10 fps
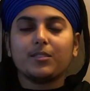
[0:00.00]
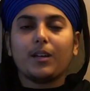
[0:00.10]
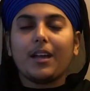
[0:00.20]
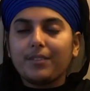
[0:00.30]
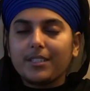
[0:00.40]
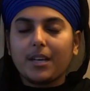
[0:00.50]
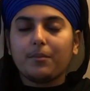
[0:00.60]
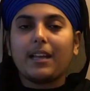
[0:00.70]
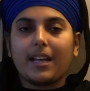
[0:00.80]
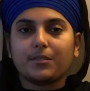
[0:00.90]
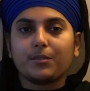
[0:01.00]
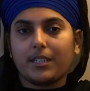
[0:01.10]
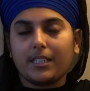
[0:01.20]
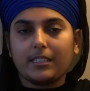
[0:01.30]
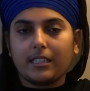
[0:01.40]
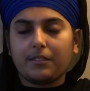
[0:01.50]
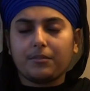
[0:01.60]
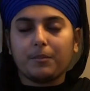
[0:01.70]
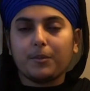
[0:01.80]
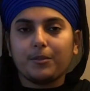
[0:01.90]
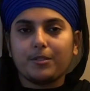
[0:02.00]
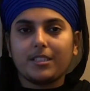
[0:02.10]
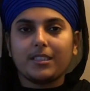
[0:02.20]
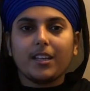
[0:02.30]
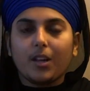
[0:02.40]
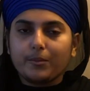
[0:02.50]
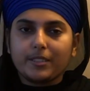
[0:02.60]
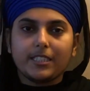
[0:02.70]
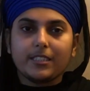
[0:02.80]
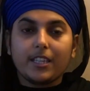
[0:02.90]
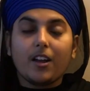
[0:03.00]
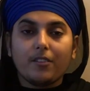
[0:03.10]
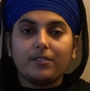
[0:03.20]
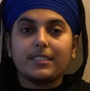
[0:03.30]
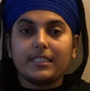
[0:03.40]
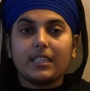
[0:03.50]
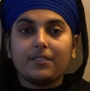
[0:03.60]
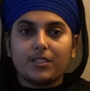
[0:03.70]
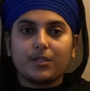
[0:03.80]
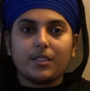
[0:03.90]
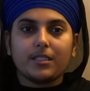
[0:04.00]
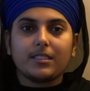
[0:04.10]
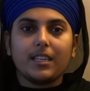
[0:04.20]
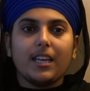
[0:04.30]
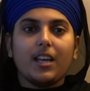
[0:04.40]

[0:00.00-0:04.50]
So every time we ask for anything from Guruji, they obviously give it to us.